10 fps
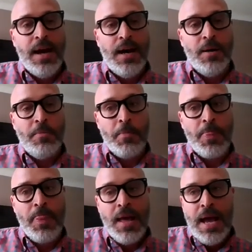
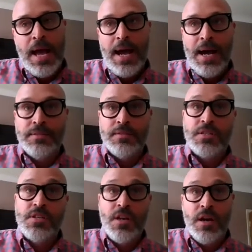And
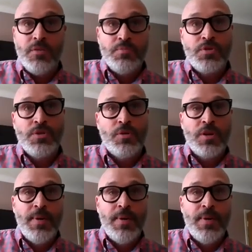talking